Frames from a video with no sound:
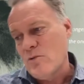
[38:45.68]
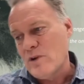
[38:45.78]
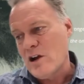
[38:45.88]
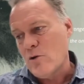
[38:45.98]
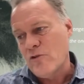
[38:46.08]

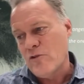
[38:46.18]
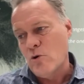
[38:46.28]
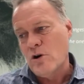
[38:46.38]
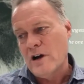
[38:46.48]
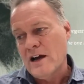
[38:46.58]
go
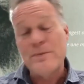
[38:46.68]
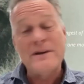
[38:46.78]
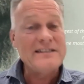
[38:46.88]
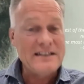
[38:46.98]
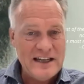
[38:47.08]
for a
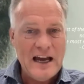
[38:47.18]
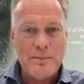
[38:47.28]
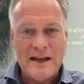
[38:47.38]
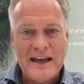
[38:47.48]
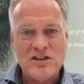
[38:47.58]
PCT
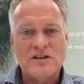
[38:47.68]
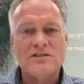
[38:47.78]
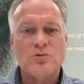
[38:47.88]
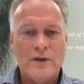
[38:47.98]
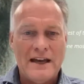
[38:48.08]

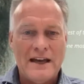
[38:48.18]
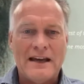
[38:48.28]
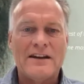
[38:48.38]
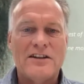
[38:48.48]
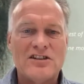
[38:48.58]
application, so we get
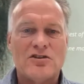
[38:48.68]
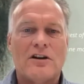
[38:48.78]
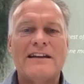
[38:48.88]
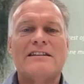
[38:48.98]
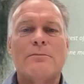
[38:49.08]
that
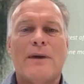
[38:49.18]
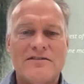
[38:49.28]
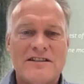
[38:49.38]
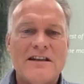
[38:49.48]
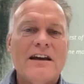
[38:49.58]
additional 18
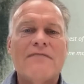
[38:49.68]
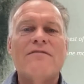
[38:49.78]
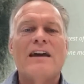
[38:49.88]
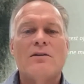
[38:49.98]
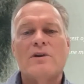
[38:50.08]
months, and
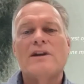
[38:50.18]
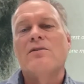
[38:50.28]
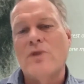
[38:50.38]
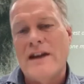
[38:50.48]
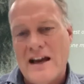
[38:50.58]
then we
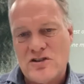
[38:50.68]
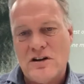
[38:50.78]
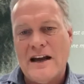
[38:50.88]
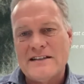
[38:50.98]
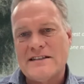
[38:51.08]

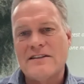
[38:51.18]
nationalize.